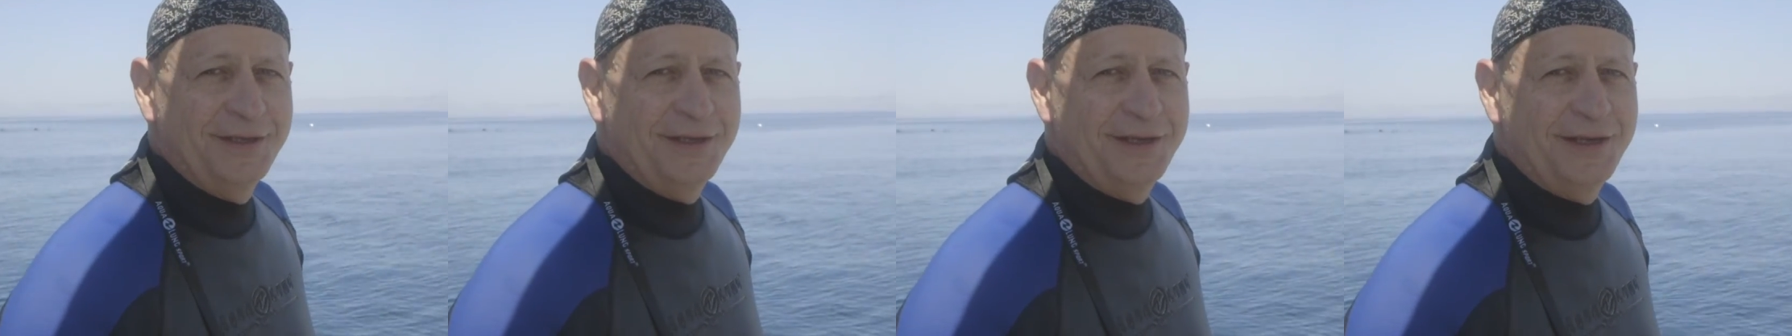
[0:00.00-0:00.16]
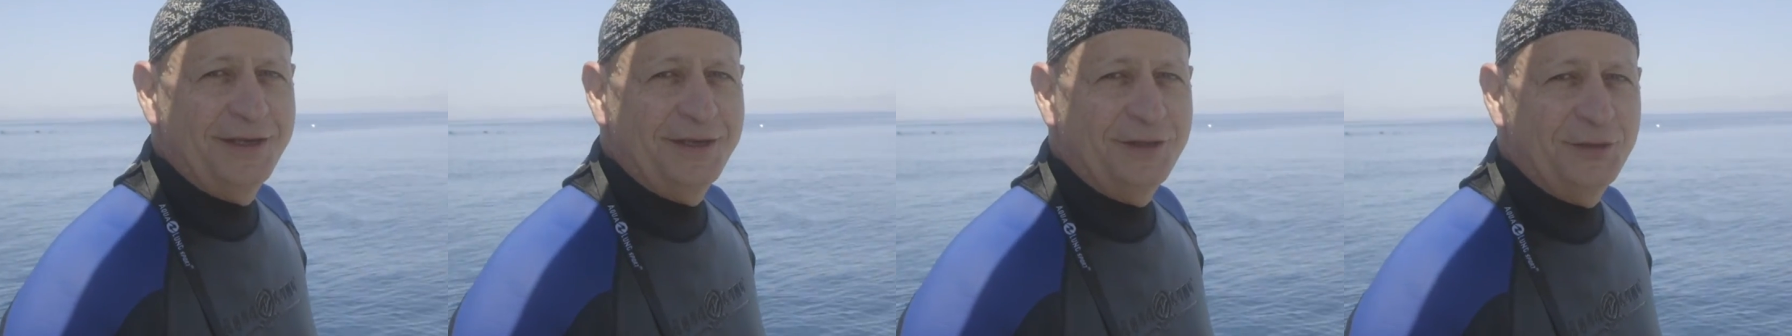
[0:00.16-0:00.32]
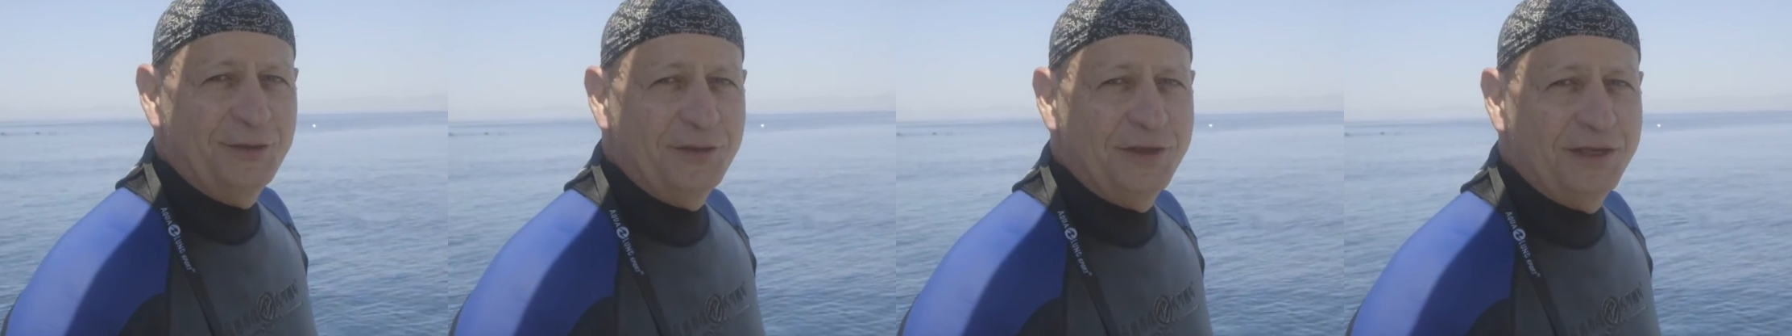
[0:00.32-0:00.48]

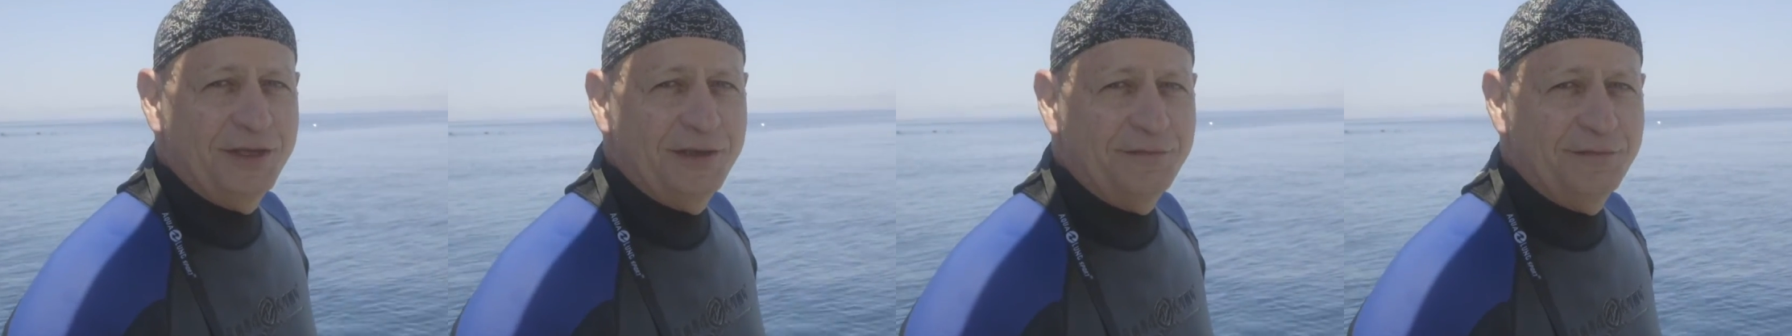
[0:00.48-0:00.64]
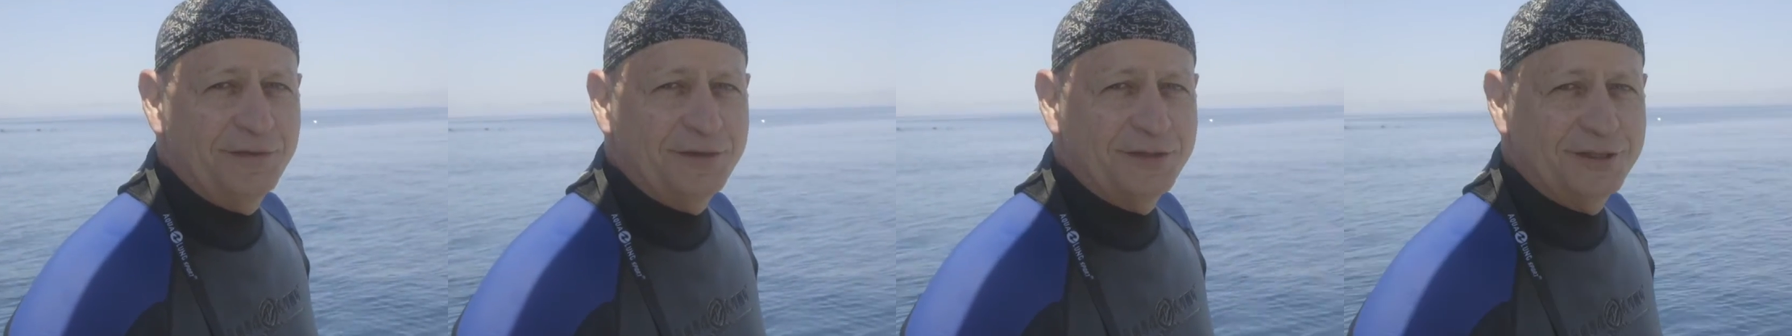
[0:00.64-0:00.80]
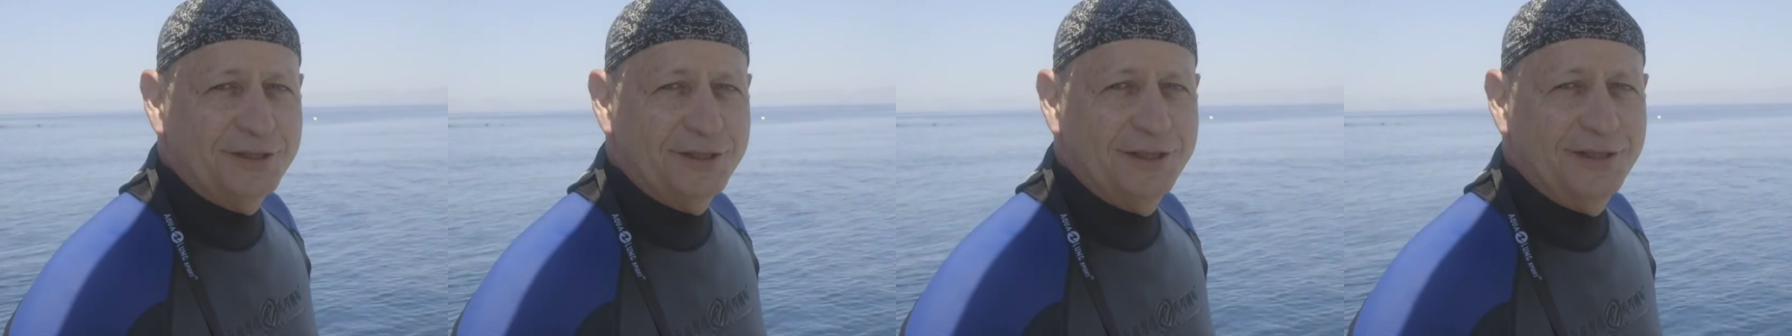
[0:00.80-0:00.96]
and you give
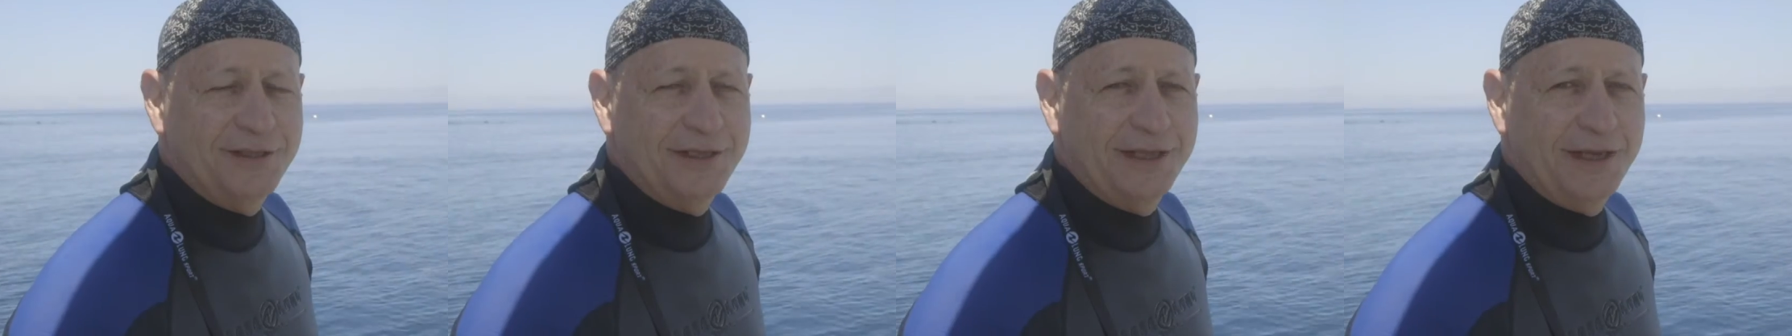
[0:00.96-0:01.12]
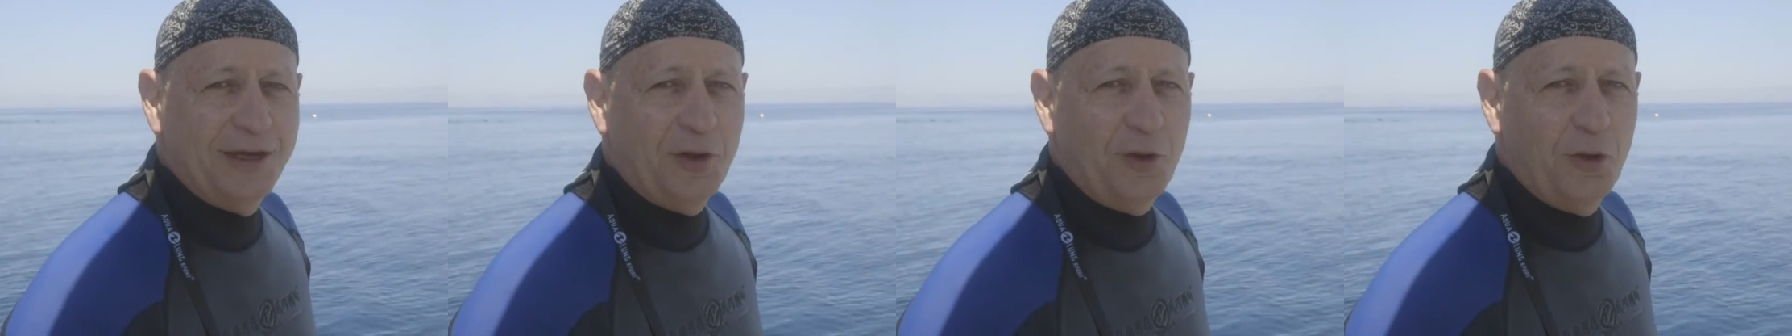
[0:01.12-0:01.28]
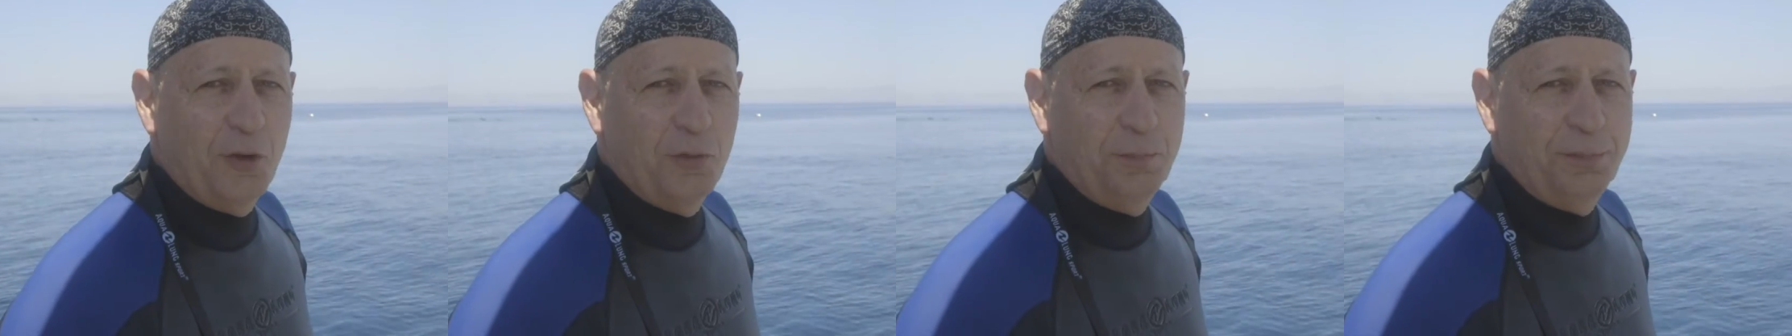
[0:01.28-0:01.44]
us the
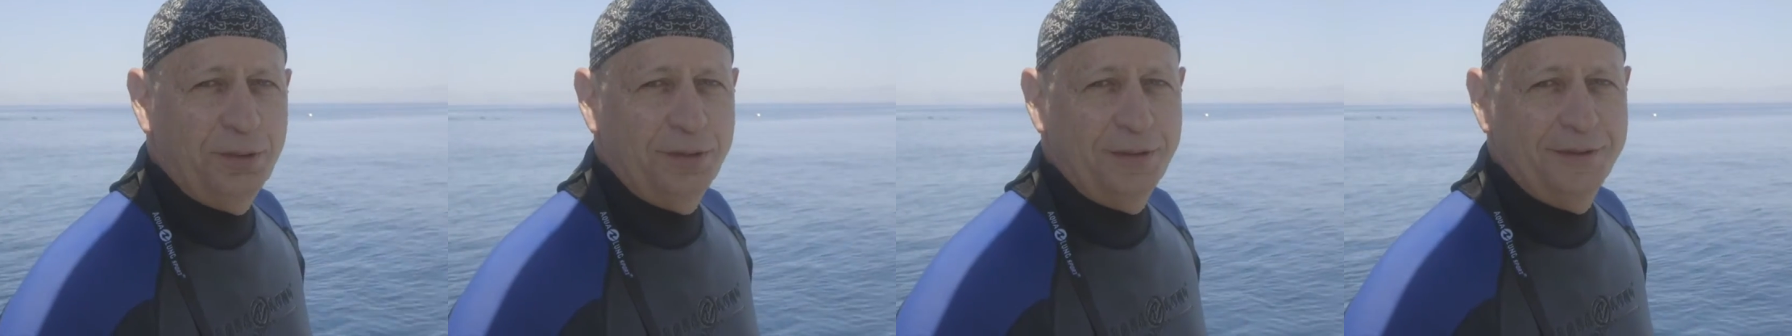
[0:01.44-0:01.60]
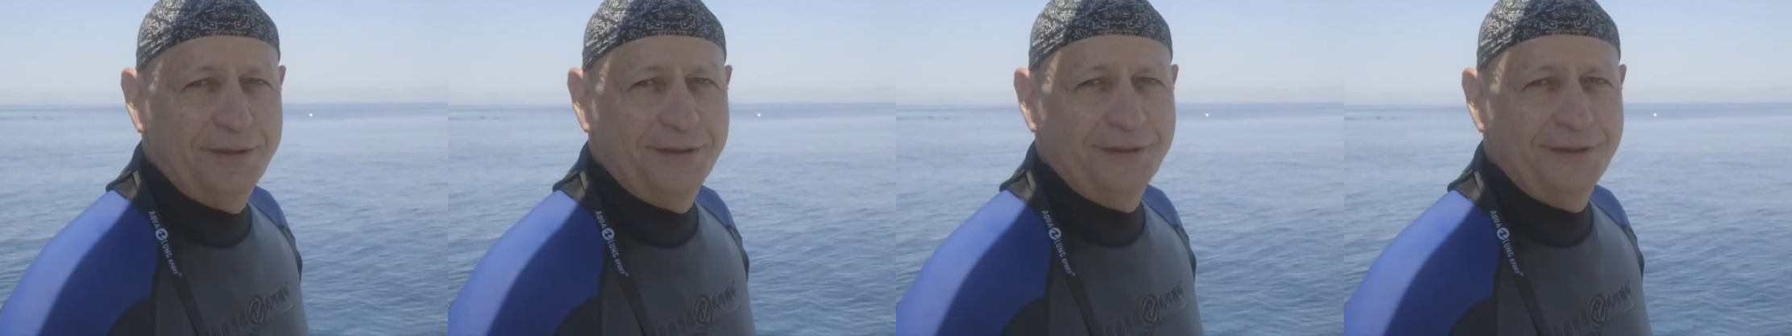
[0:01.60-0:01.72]
hope